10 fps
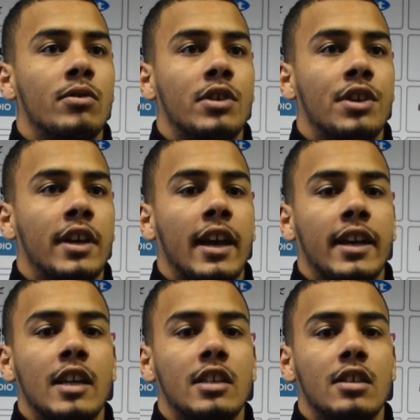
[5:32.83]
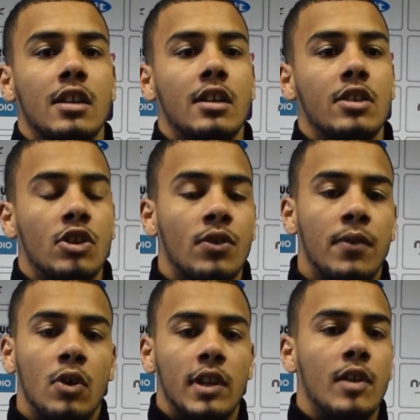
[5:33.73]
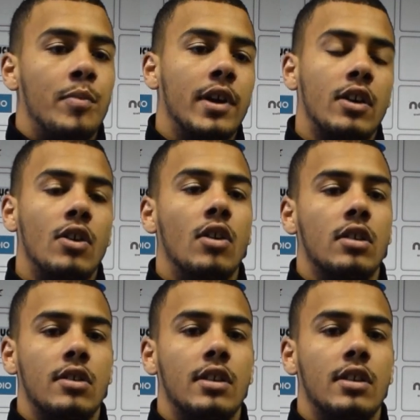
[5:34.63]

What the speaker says: you're going to get kicked, you're going to fall down pecking order,